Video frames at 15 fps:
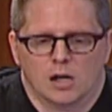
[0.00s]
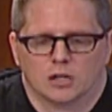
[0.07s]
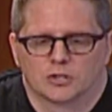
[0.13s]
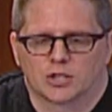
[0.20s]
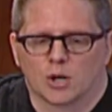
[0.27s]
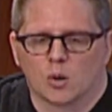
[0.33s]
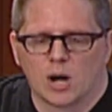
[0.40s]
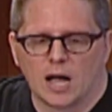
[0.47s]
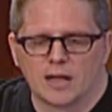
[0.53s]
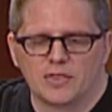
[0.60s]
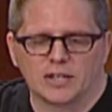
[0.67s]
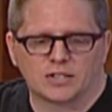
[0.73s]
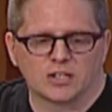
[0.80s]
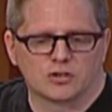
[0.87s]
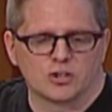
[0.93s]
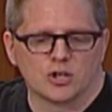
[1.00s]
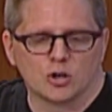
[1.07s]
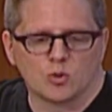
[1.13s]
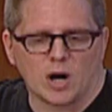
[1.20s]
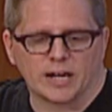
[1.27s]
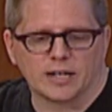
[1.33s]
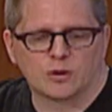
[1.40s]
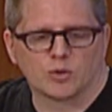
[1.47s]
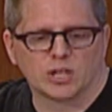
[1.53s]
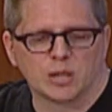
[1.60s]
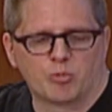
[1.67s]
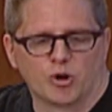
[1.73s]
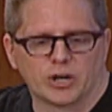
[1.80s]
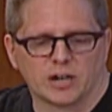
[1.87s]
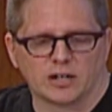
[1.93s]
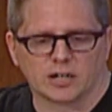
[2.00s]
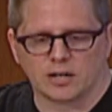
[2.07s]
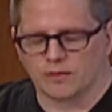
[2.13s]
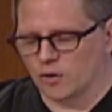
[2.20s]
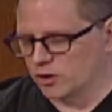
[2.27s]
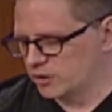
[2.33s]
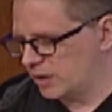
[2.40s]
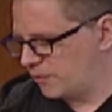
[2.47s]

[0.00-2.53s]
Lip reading: So this is new. I didn't really put in a converged